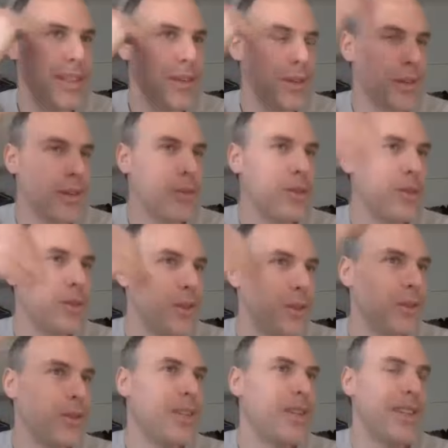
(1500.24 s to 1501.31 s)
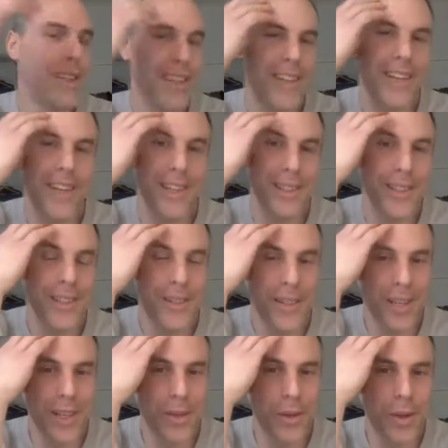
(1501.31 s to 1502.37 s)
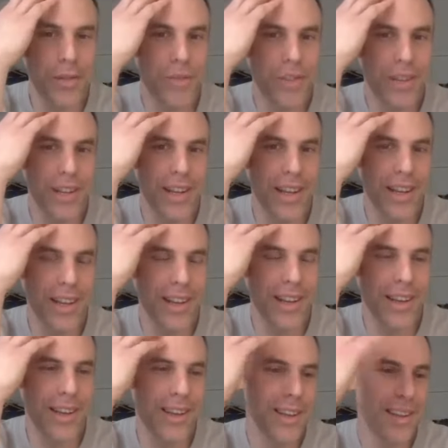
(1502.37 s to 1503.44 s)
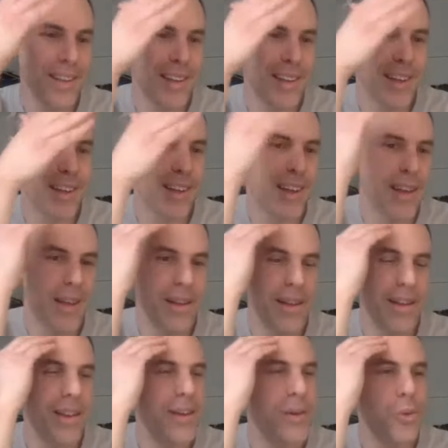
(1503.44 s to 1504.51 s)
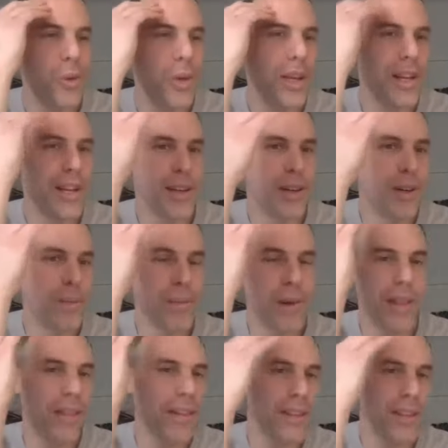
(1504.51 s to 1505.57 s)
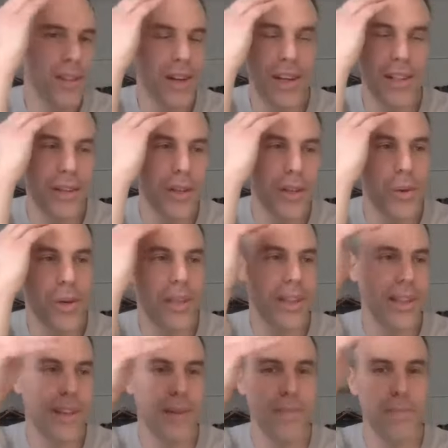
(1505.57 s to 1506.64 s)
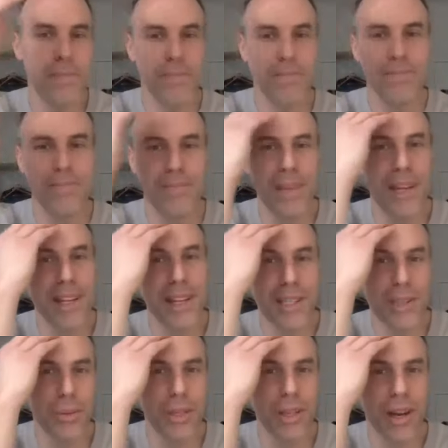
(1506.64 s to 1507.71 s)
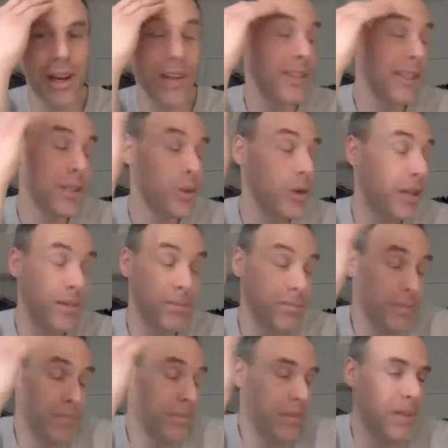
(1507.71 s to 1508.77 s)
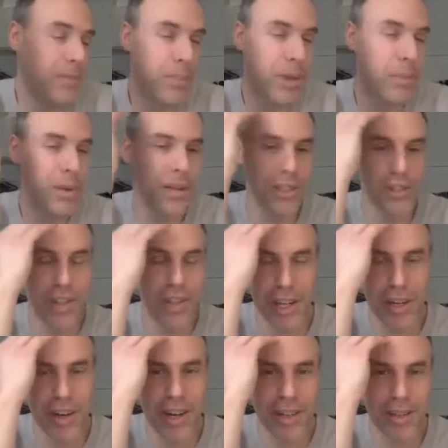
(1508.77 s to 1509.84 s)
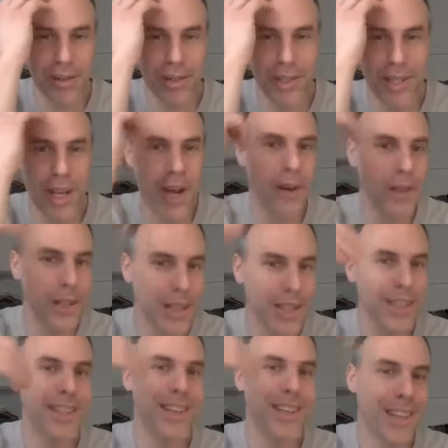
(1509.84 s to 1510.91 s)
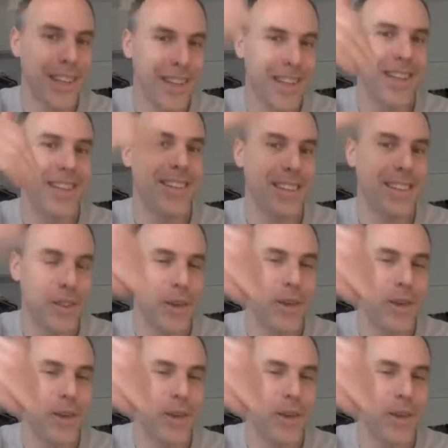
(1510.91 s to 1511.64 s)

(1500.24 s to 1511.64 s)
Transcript: you know, to, I don't know, yeah, to have like a weekly or monthly or I don't know what, like meetings with artists or people in general to see how they, you know,